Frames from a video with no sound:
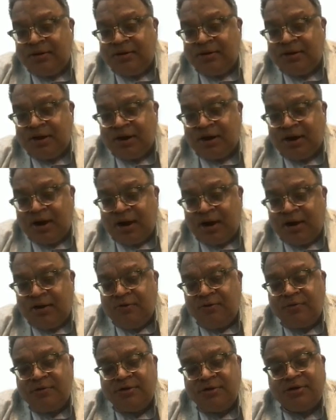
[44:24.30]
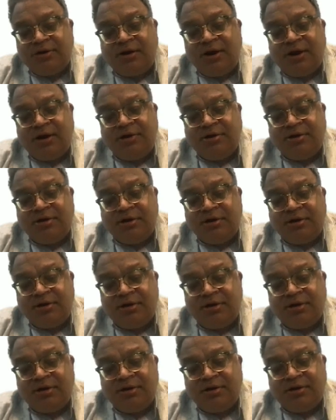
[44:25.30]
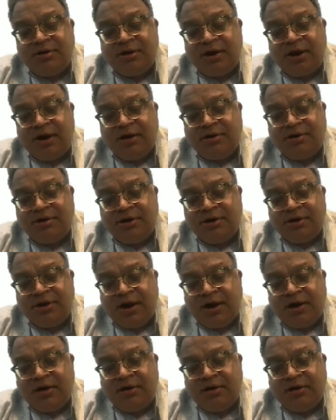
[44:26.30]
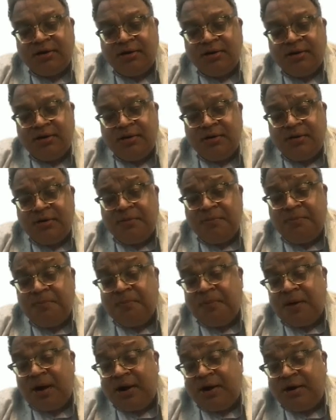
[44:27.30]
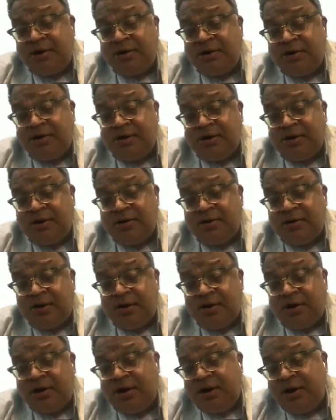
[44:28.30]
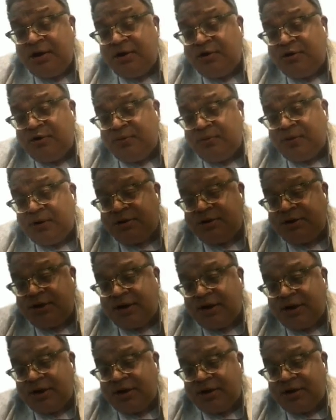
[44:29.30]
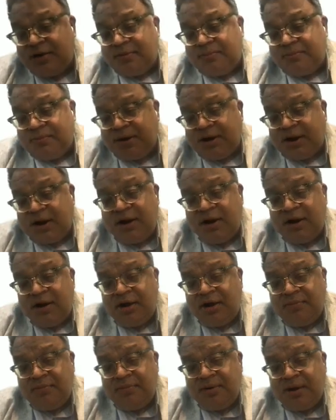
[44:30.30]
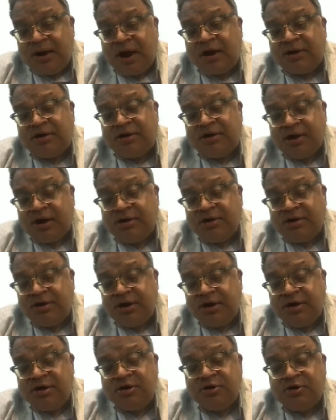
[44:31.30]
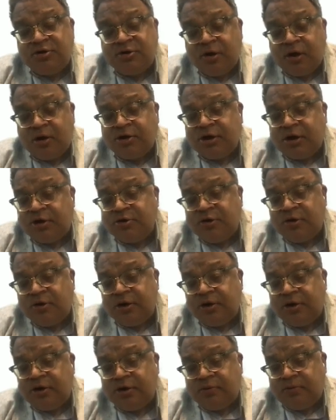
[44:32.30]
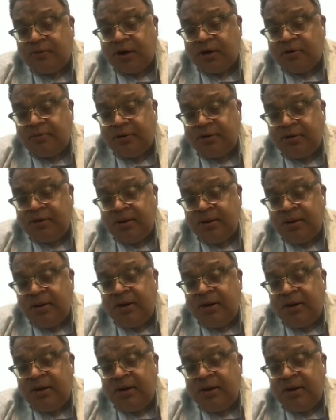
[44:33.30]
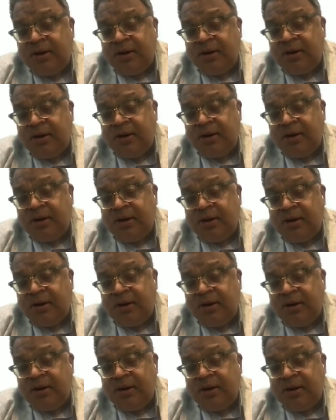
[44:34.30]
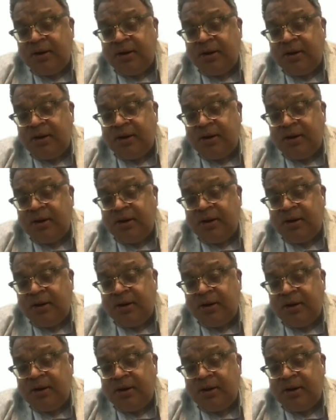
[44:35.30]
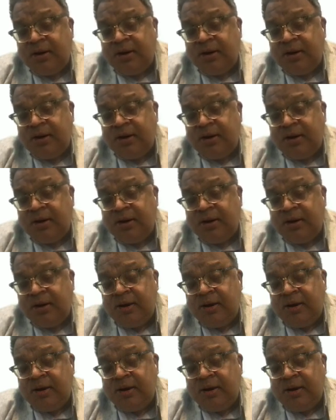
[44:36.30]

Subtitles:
the guy who's selecting that might lean towards an LLM, but LLM as such is not at all a requirement. You can do everything in IP